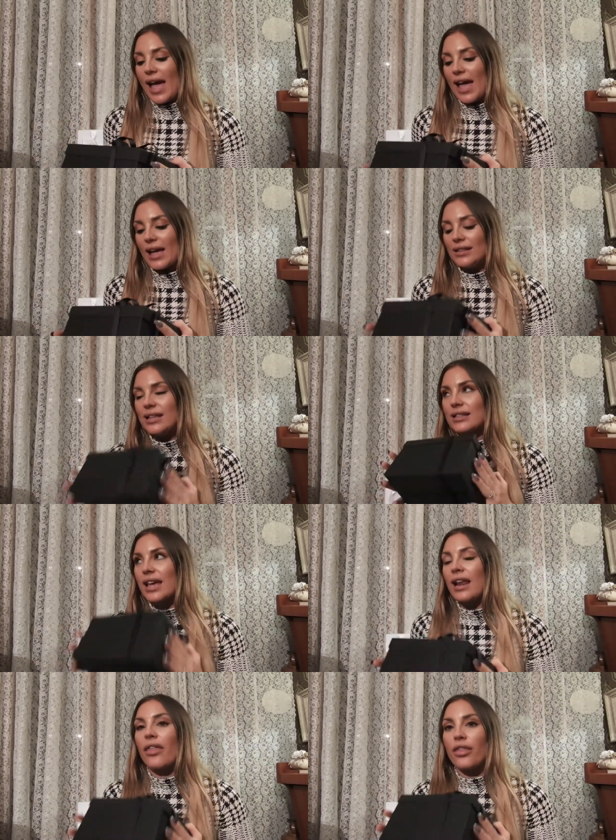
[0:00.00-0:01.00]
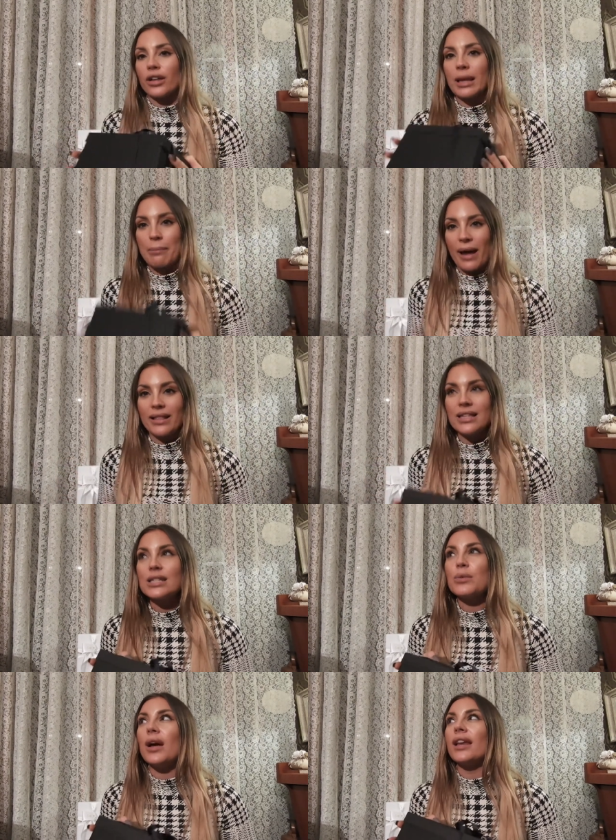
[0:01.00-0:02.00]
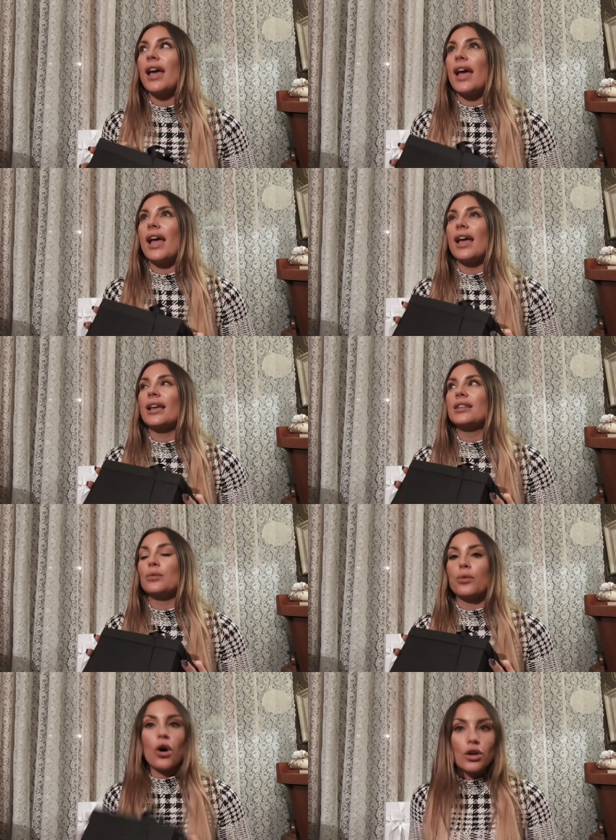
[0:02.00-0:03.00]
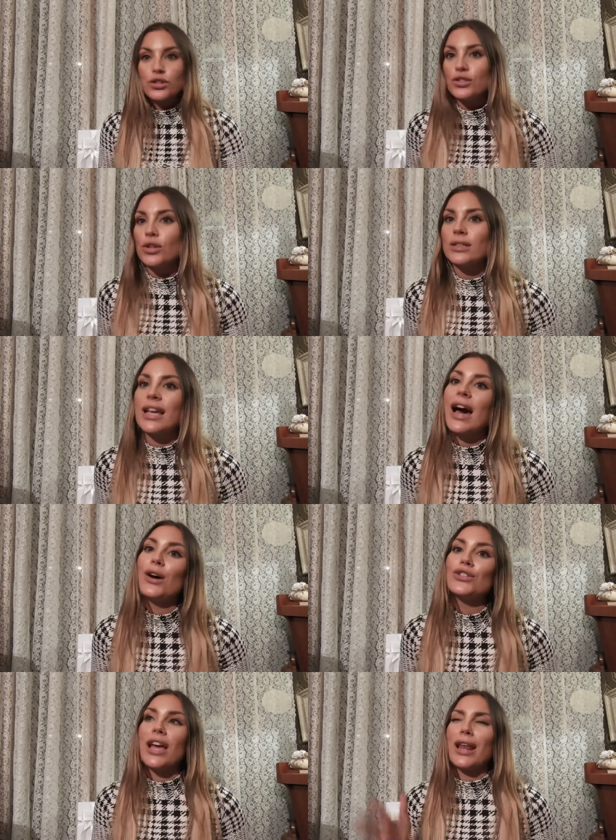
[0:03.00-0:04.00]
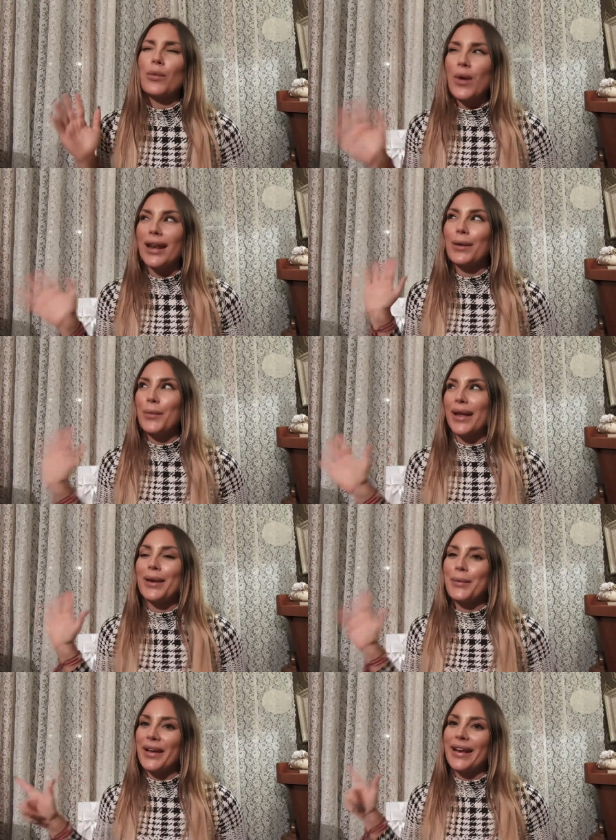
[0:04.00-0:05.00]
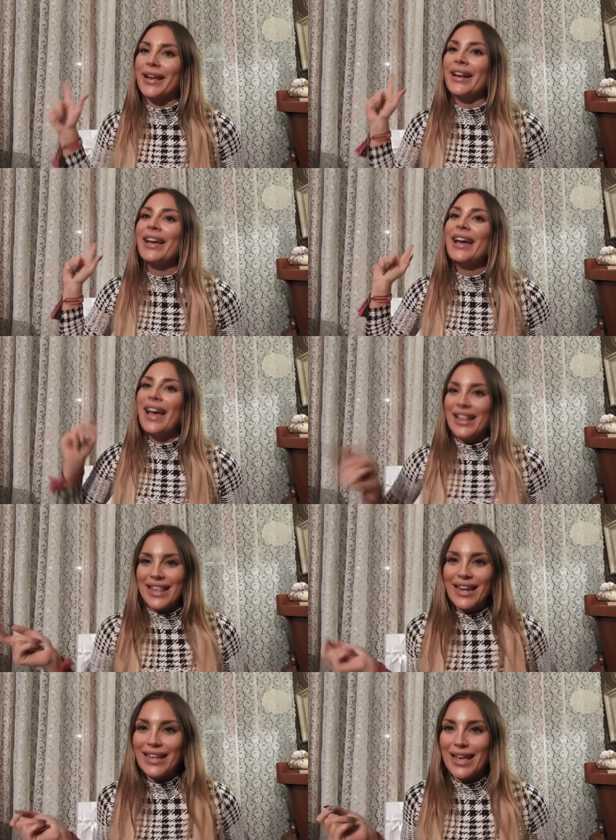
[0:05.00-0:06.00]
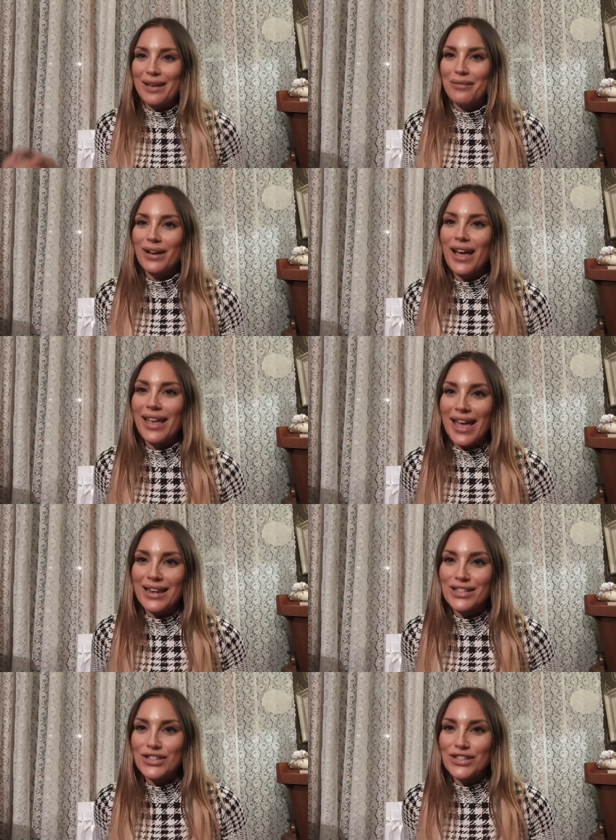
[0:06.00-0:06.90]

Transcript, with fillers: And then I thought I'd buy this one and also sold out and I waited, waited, waited and then it came again